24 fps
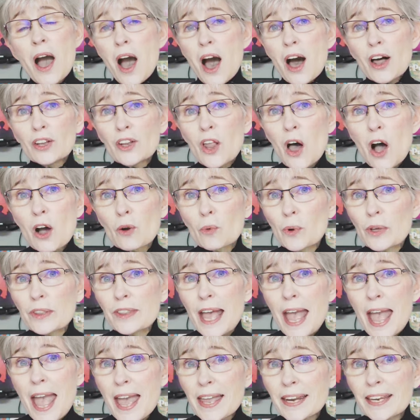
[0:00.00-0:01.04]
along with
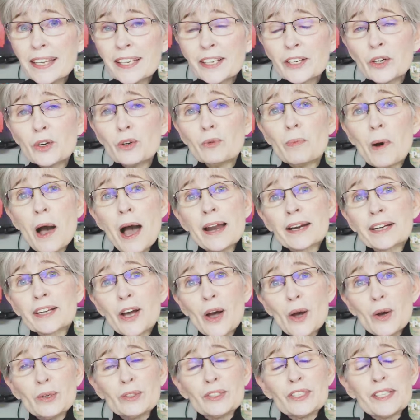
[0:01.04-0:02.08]
any coupon
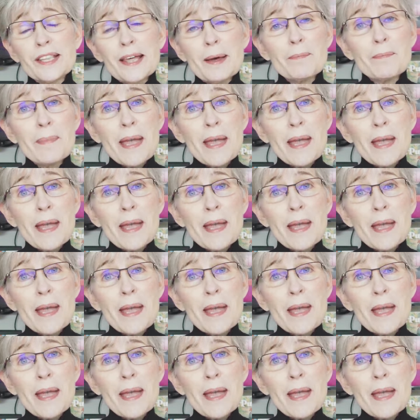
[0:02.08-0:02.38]
codes that